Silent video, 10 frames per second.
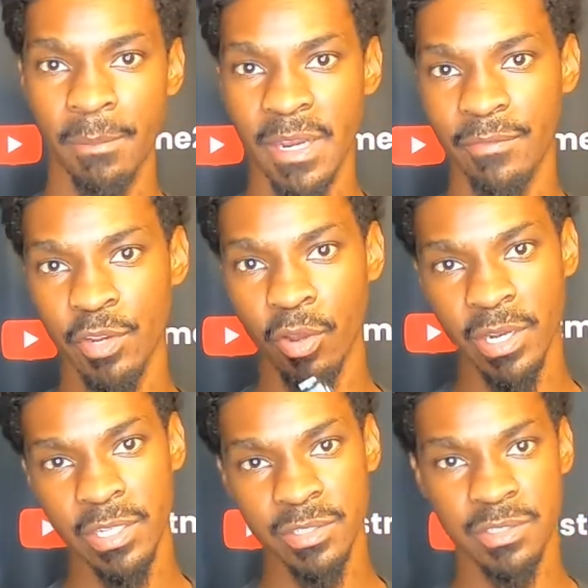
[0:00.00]
But if you're
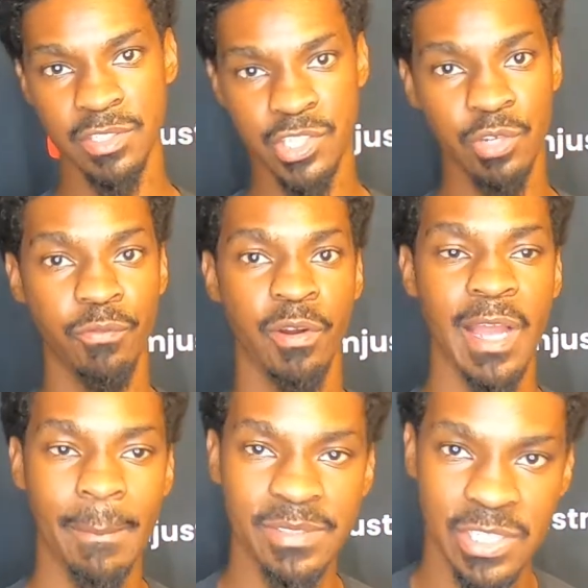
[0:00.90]
going to shoot for
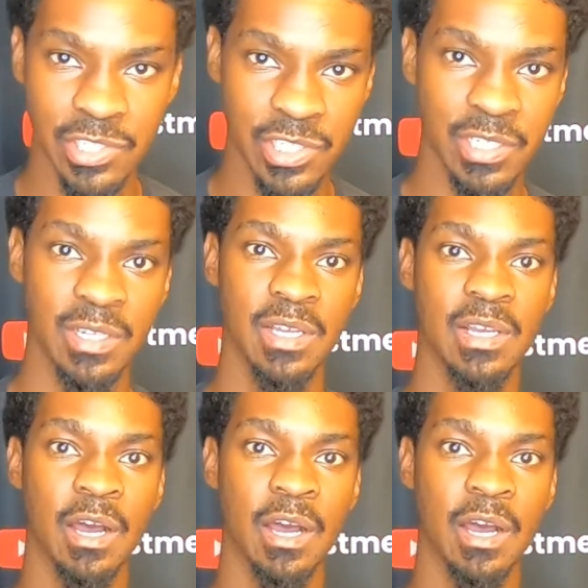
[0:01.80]
competition,